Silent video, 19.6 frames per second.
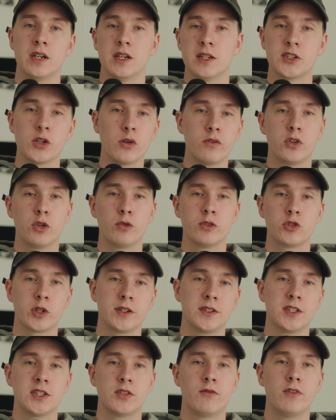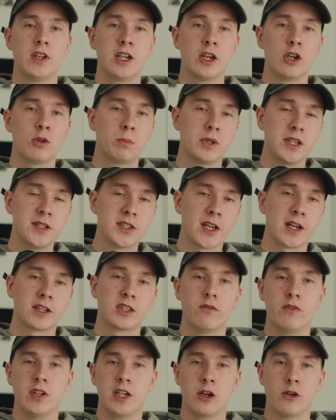So if you enjoyed this video, please like
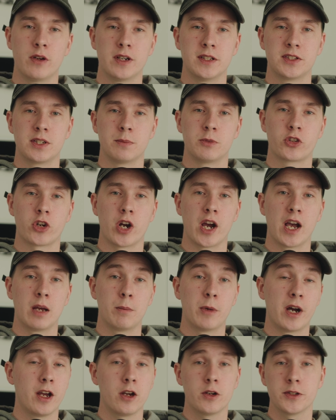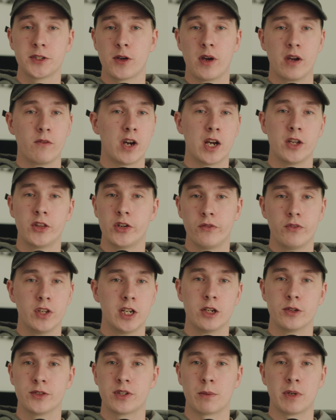the video and subscribe. I also have other
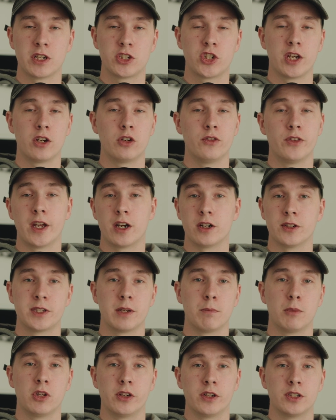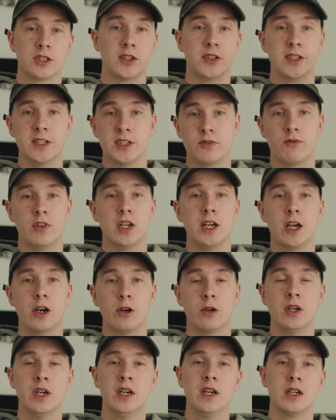videos on my channel that are similar to this
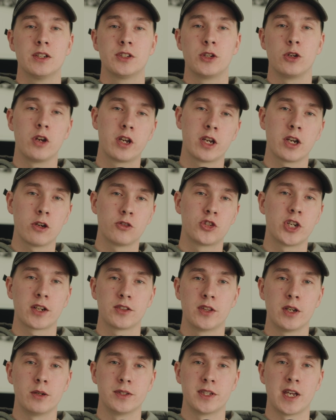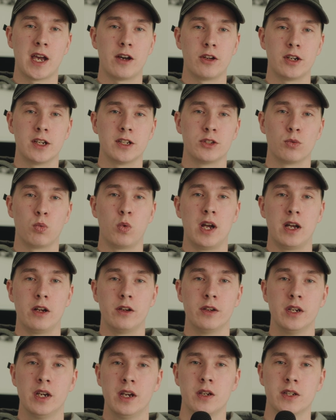video, so you can go check those out as
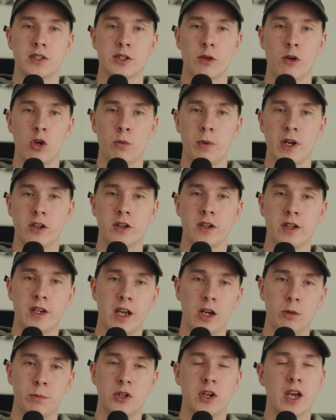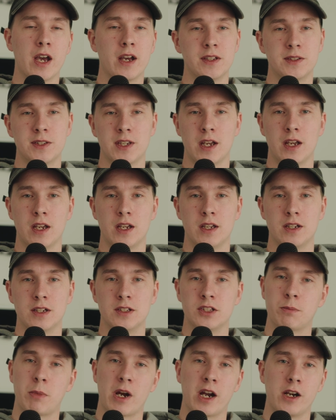well. So I hope I could help you guys and
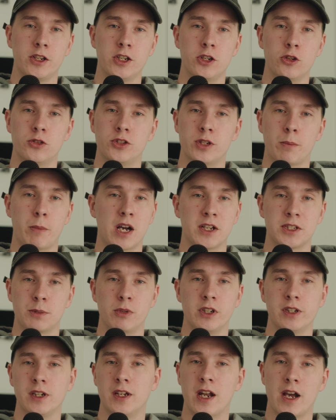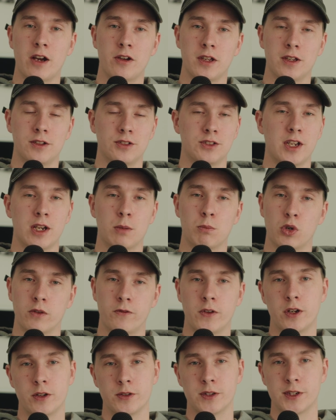inspire you to possibly get out and take more
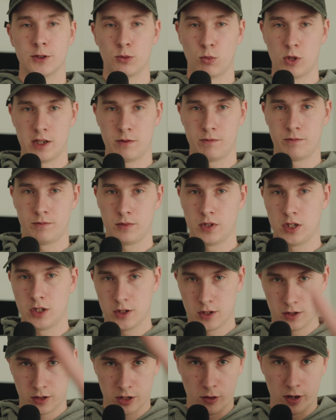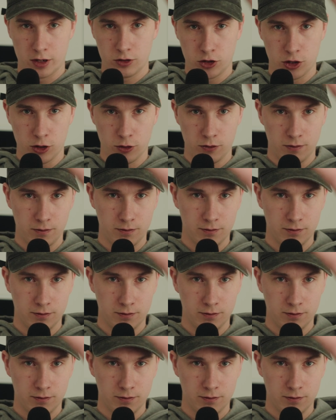photos as well. Go out and shoot.